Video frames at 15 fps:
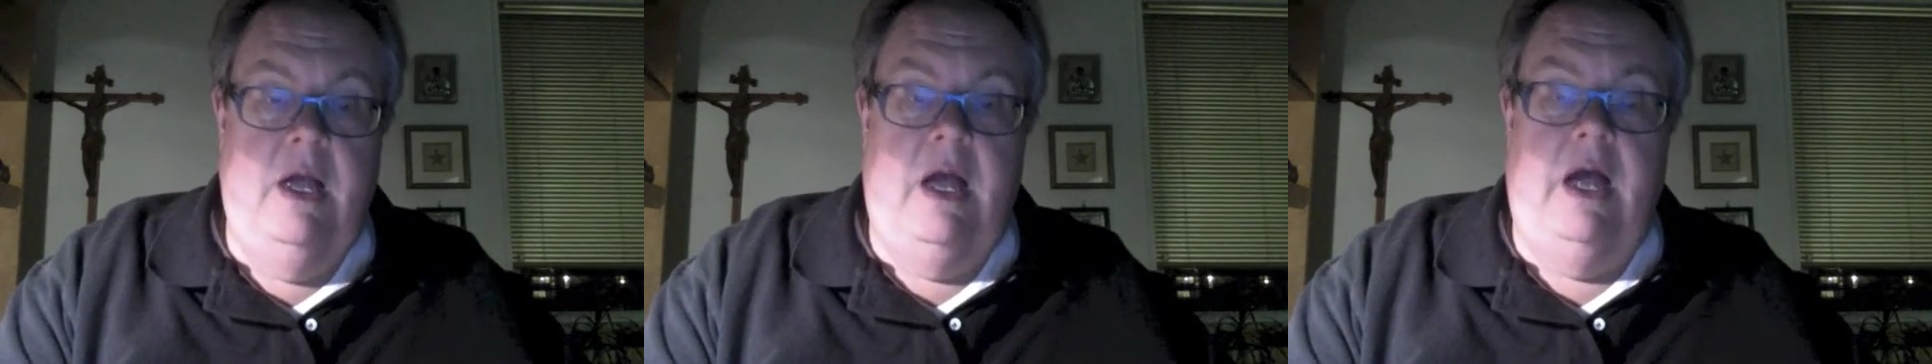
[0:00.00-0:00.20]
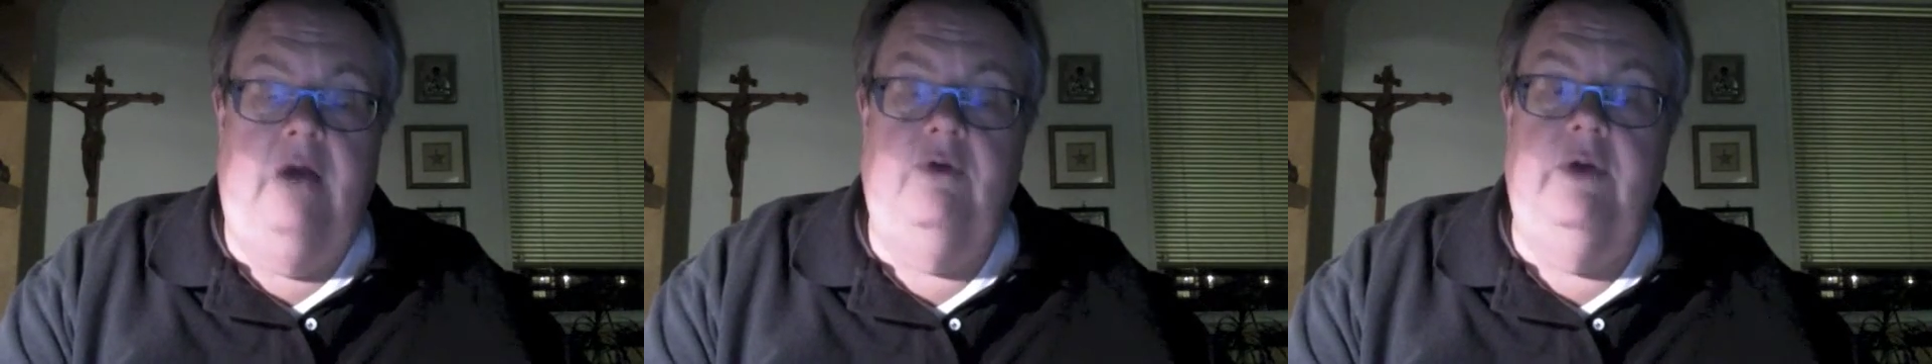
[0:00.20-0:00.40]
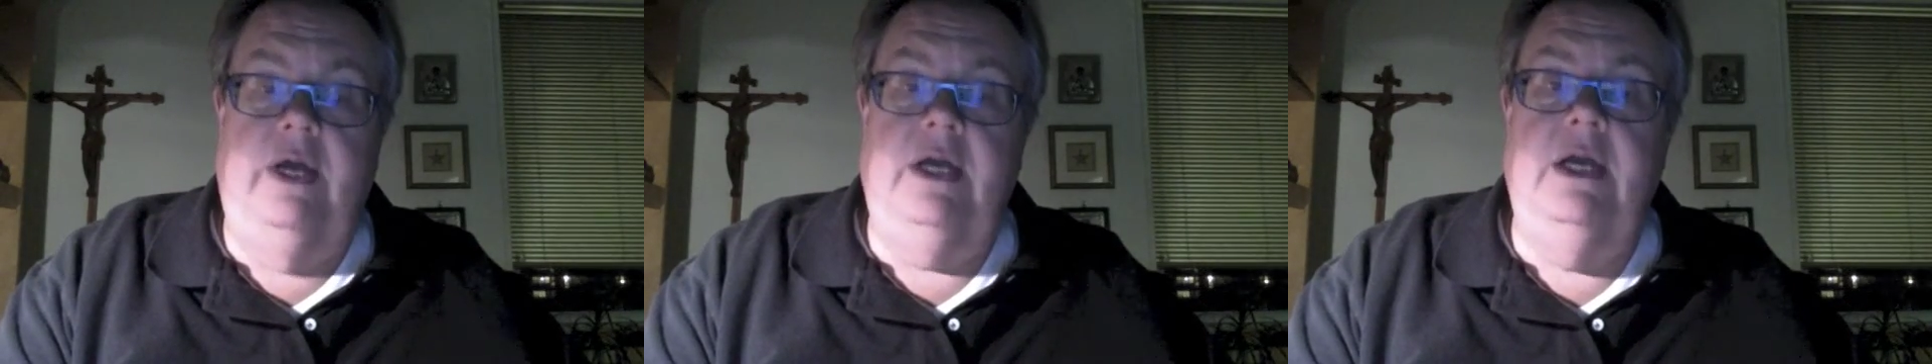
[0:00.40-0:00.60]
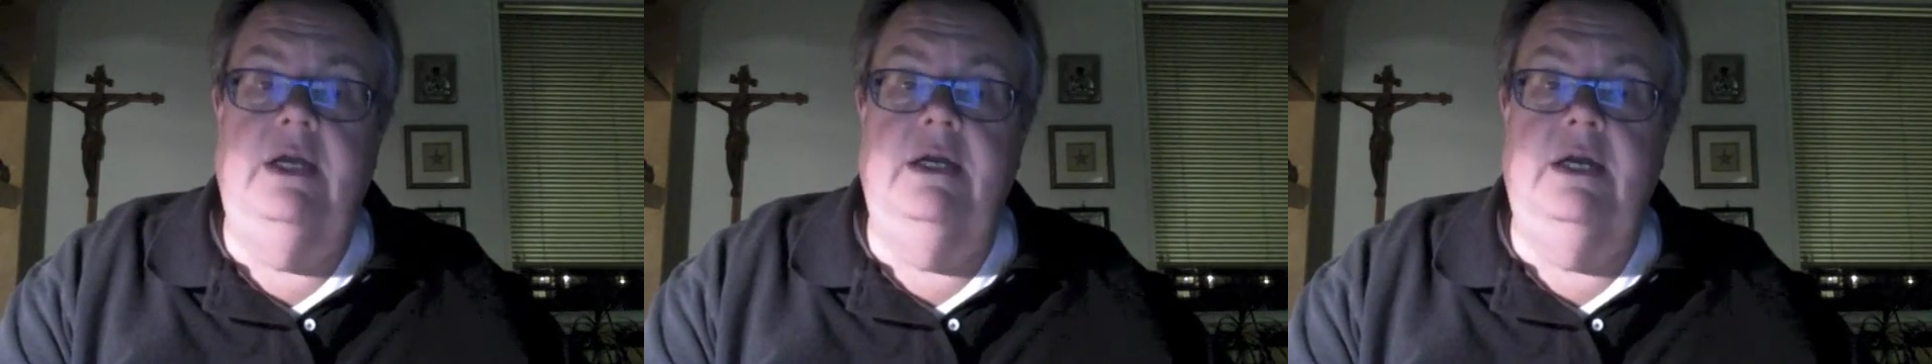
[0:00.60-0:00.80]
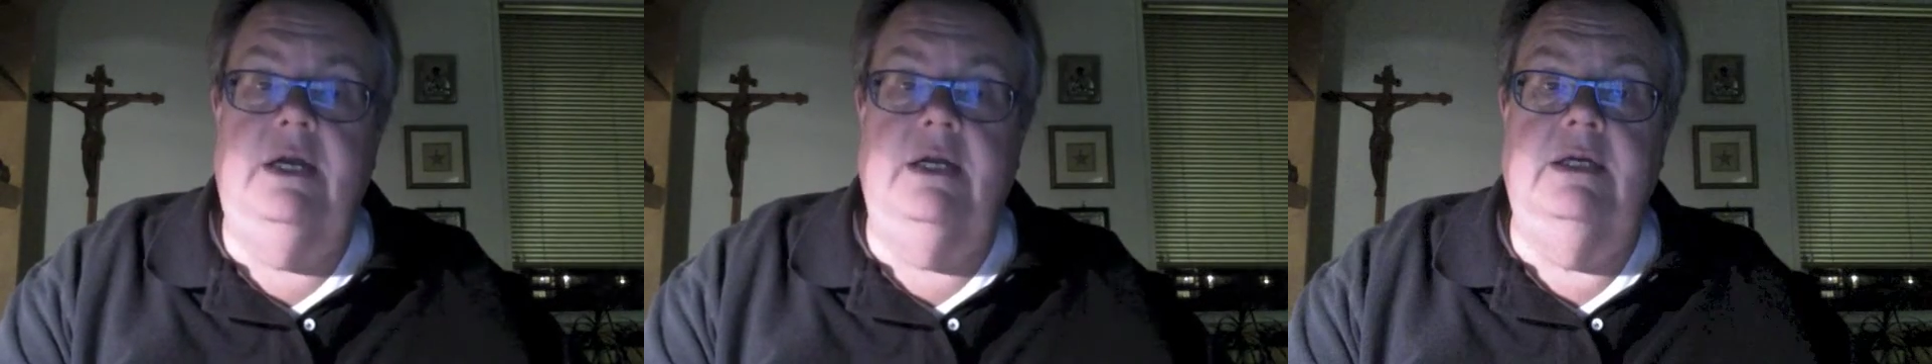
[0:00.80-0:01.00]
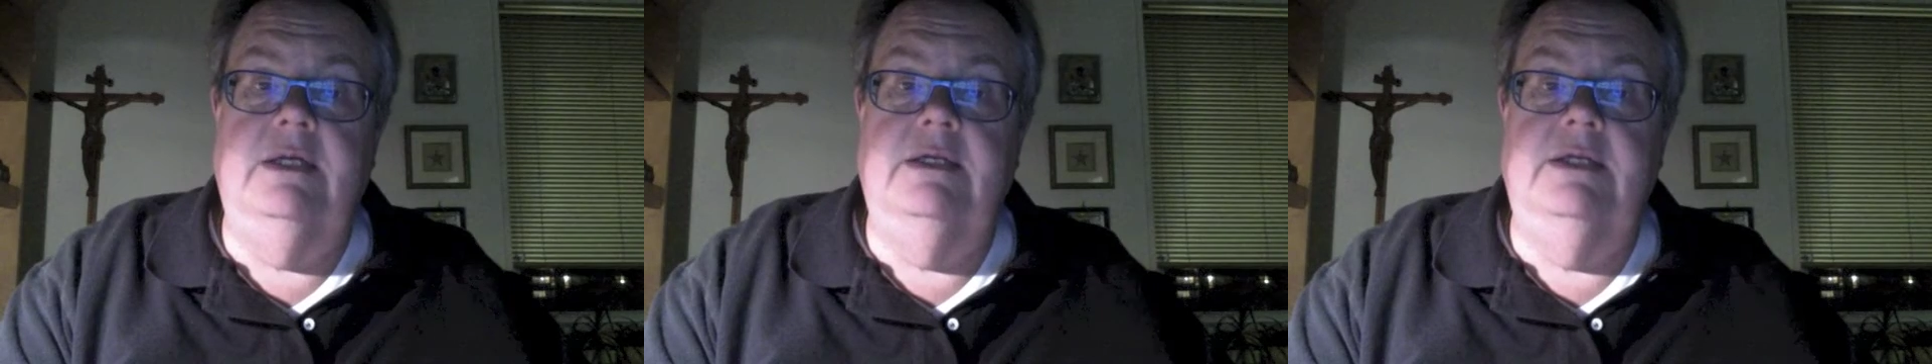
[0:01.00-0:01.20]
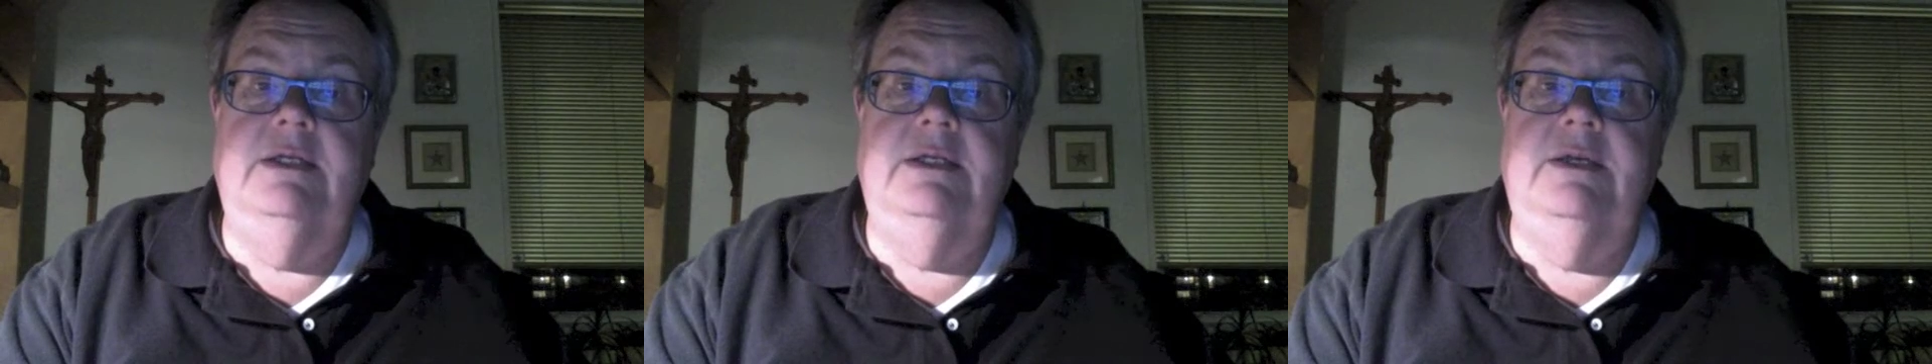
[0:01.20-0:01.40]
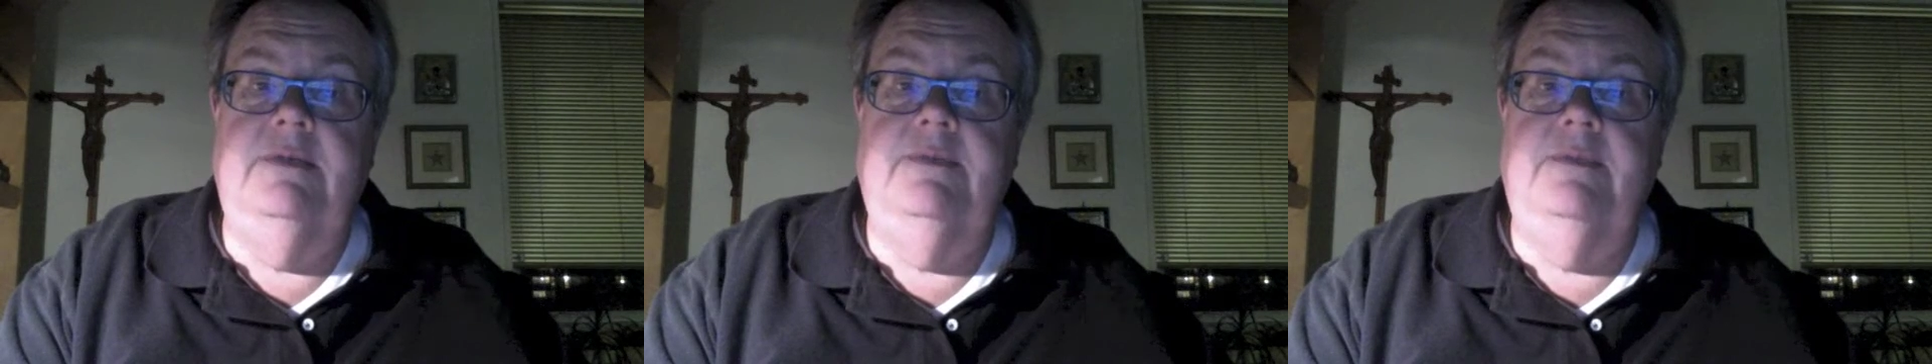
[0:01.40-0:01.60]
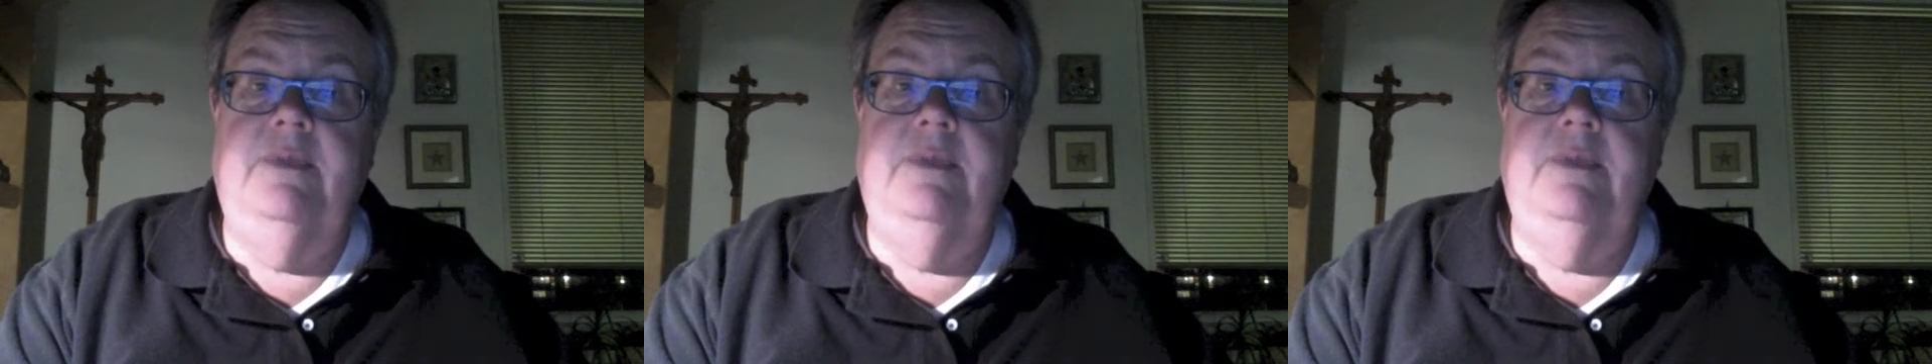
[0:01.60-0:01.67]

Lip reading: I recognize